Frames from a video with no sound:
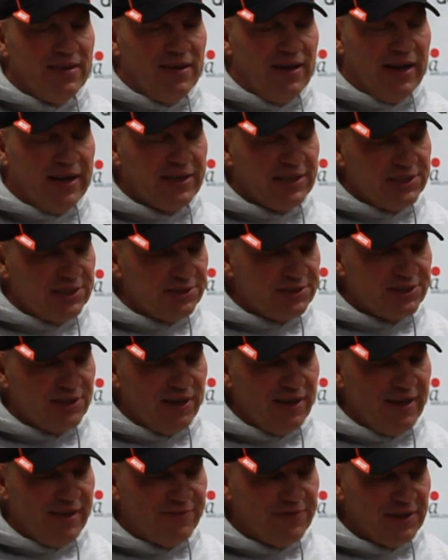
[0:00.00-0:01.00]
I guess I'll
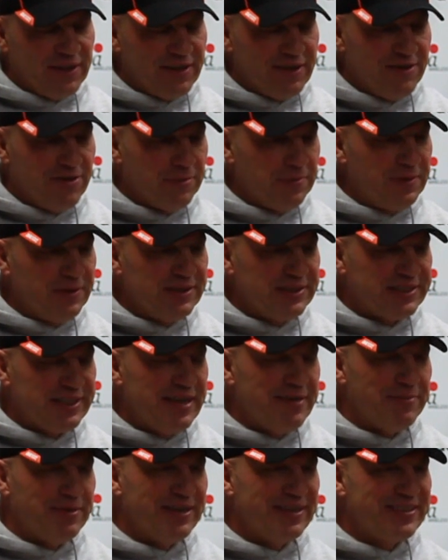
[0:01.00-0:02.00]
start off with an opening
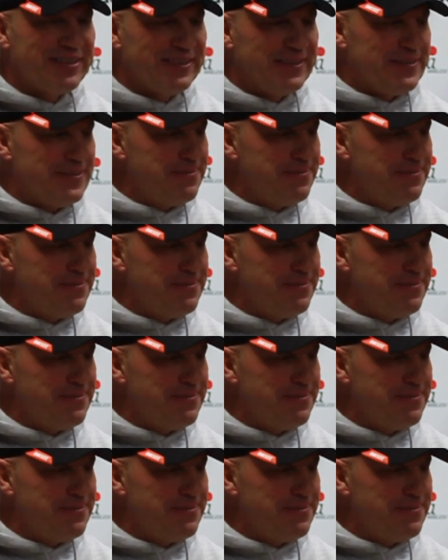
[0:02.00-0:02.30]
statement.